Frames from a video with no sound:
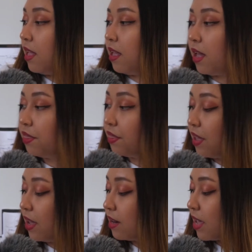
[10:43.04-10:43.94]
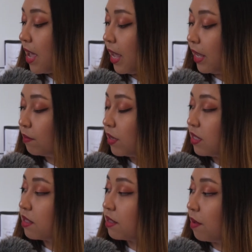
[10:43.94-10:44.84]
And then came
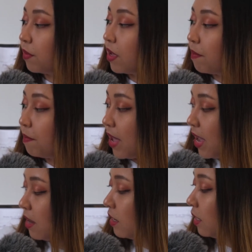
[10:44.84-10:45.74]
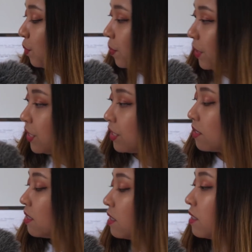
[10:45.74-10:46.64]
some companion
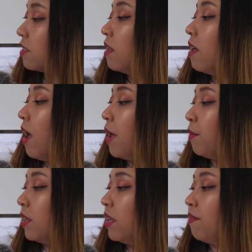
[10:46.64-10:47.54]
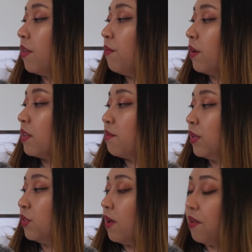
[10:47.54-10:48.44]
books. I believe the first one
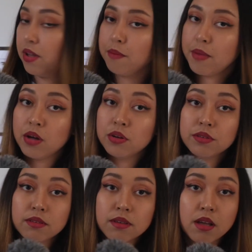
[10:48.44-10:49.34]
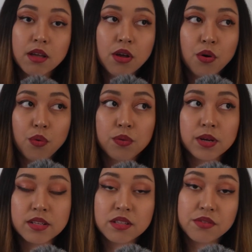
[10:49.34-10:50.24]
to have come out
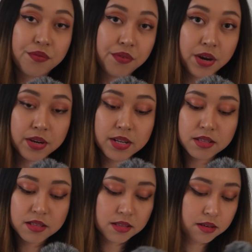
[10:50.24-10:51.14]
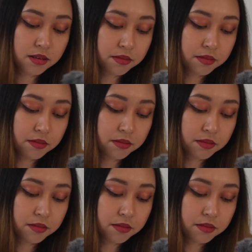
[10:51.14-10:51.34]
was Fairest.